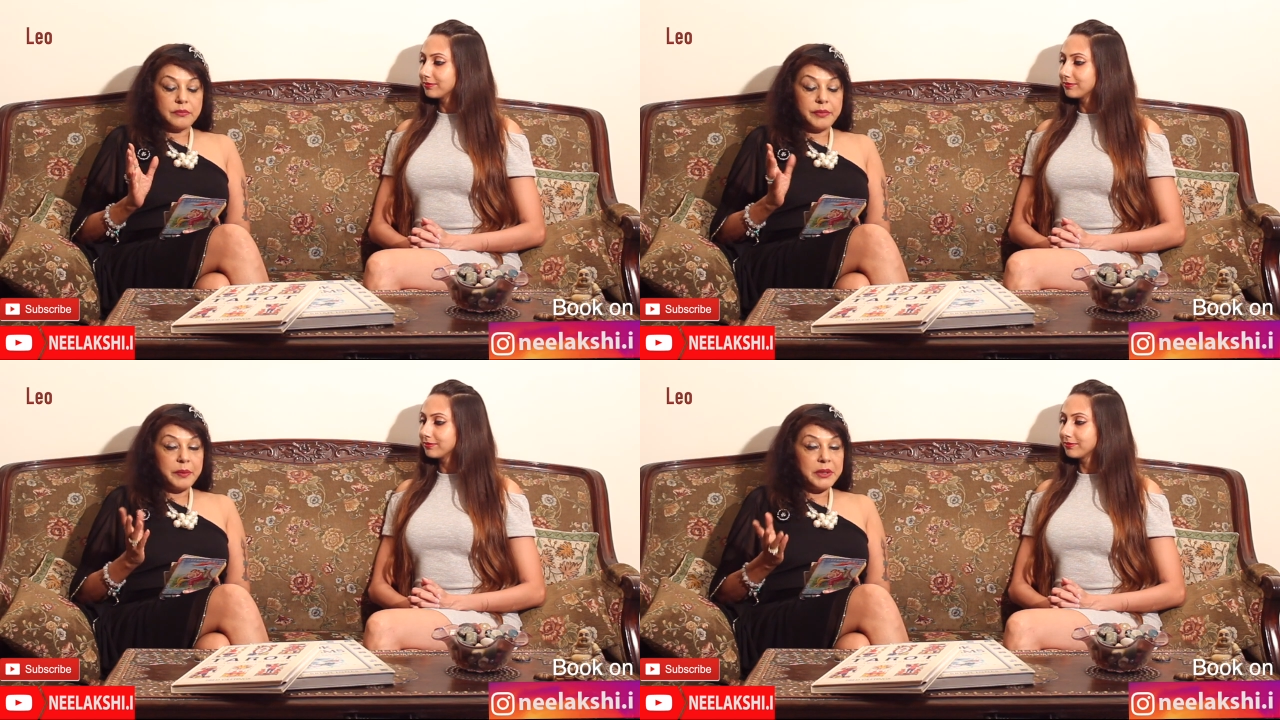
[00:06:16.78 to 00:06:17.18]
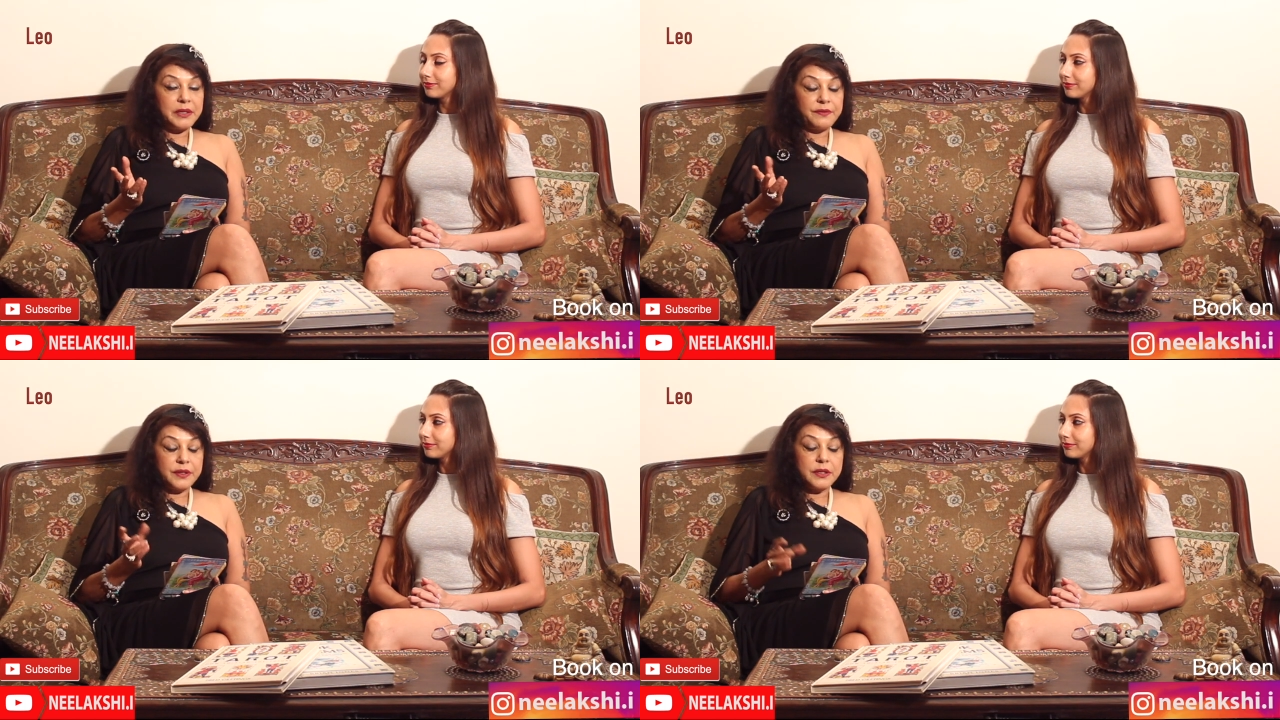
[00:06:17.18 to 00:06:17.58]
Speaker 1: maybe
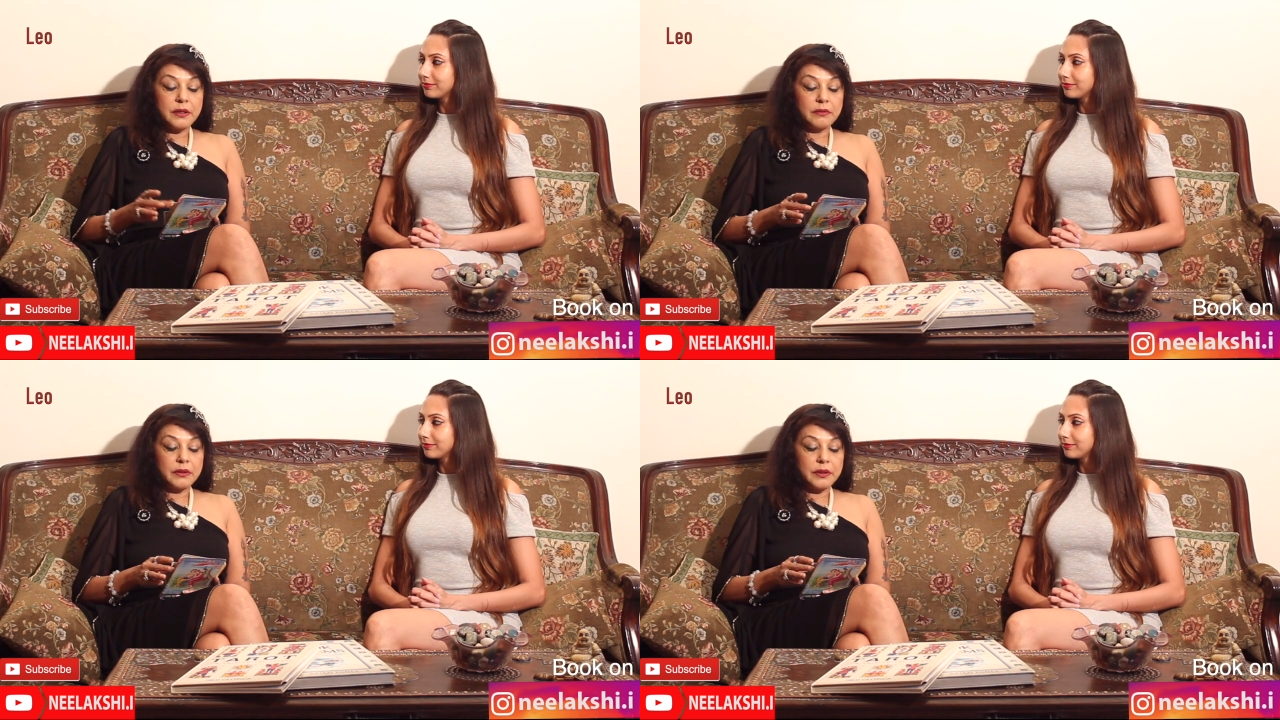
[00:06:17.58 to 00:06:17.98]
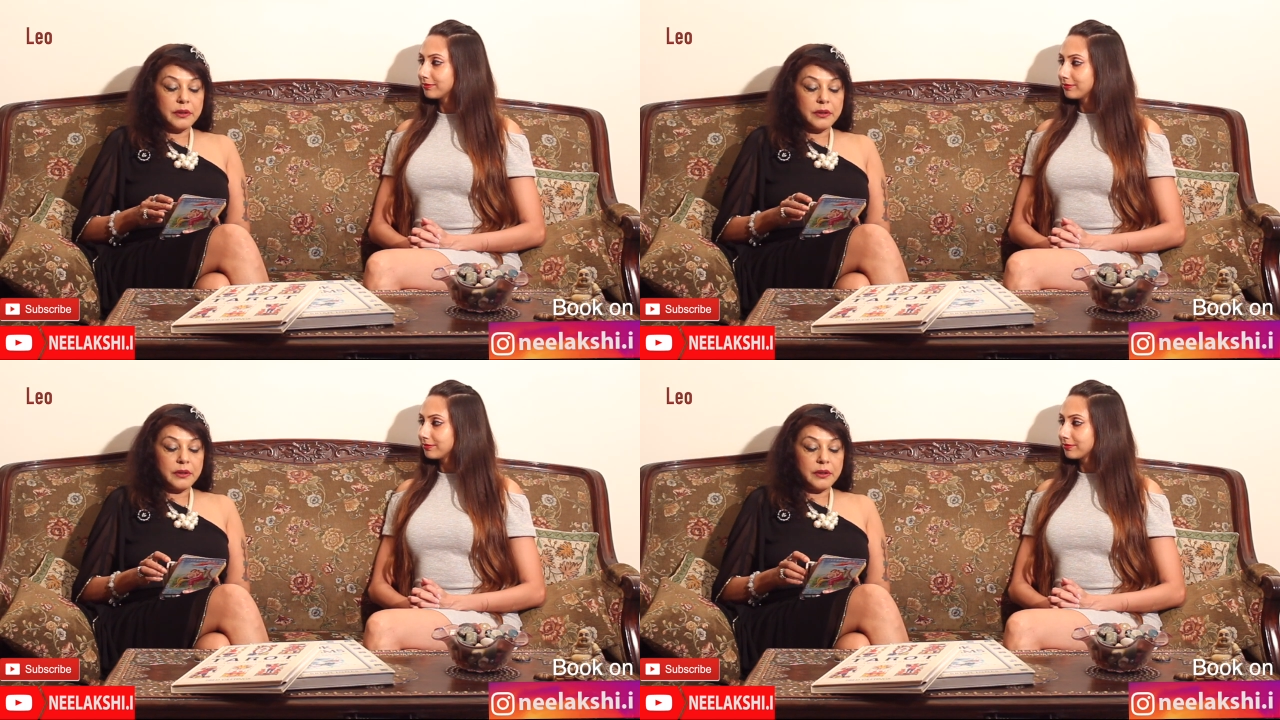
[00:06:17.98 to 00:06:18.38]
even,
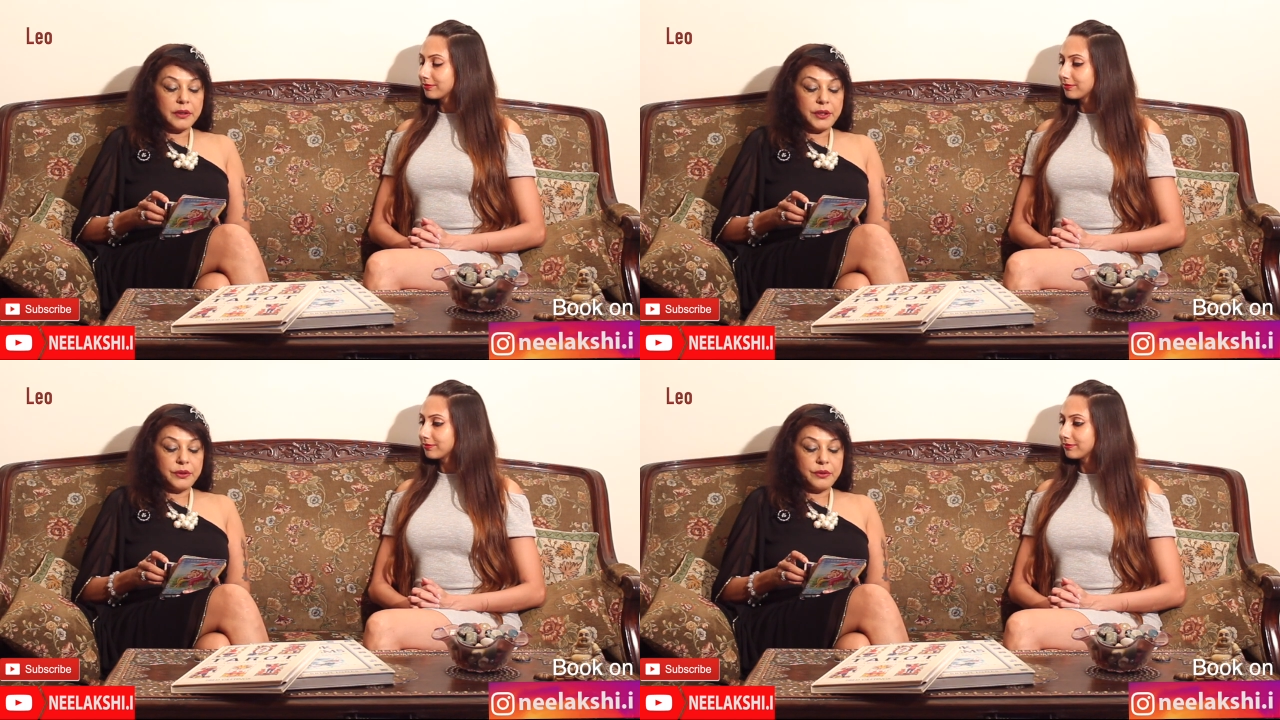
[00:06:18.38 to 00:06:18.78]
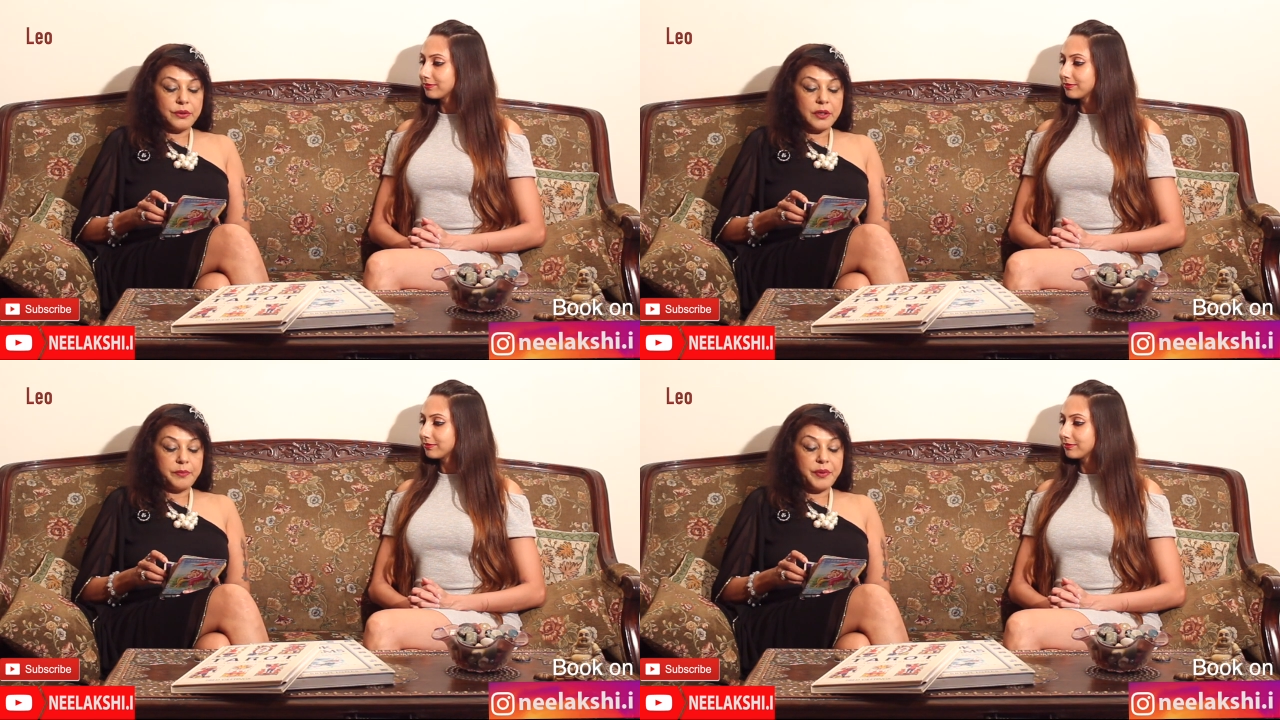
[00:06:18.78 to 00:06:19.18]
you know,
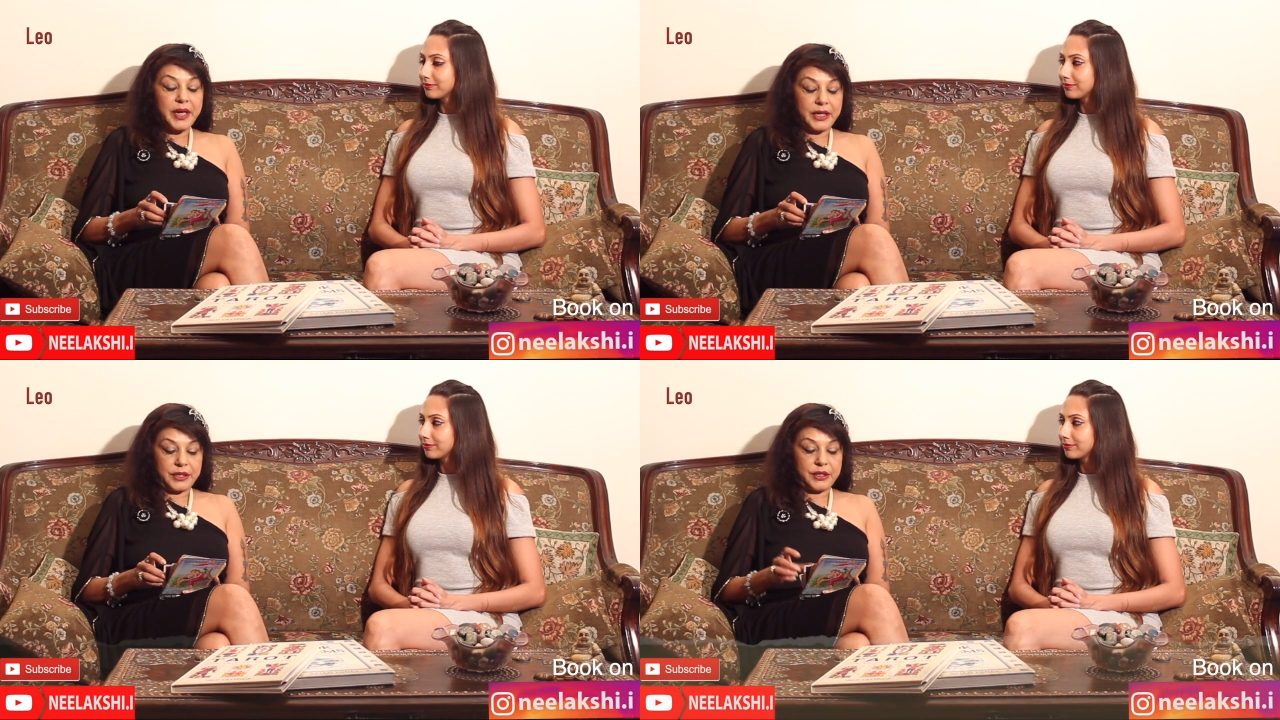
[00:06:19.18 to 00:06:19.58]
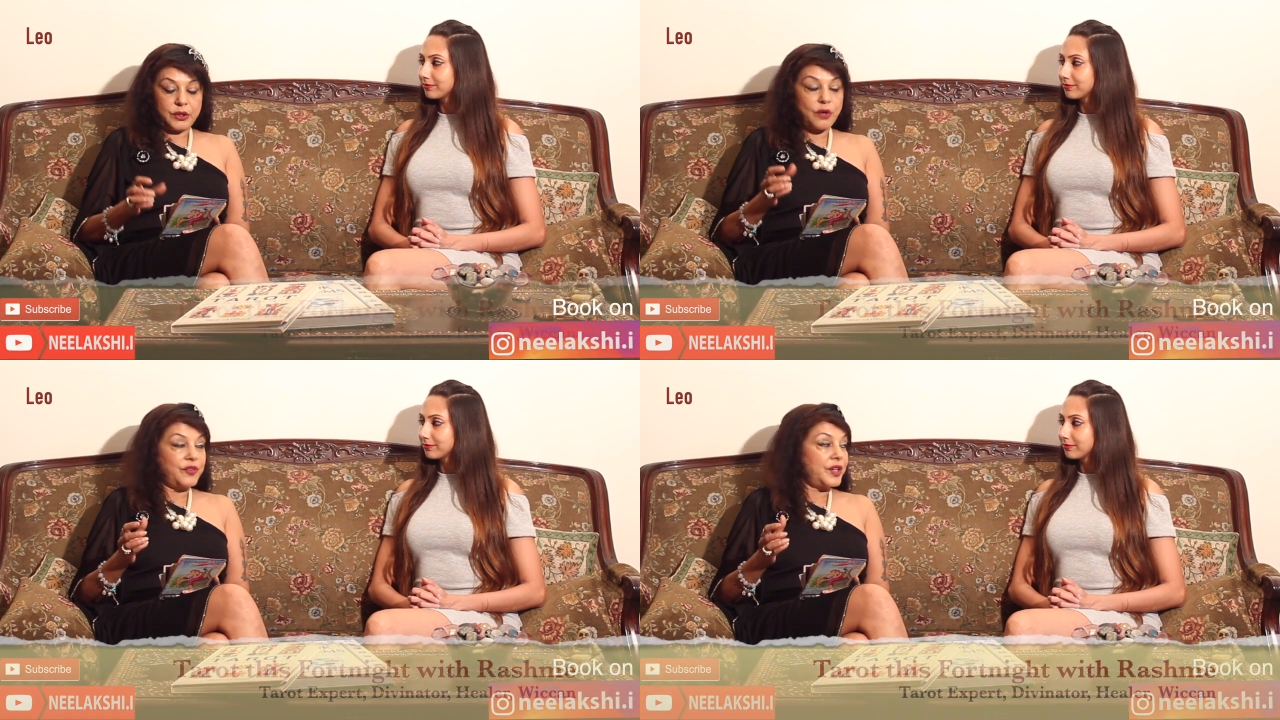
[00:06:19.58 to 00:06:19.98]
a break of a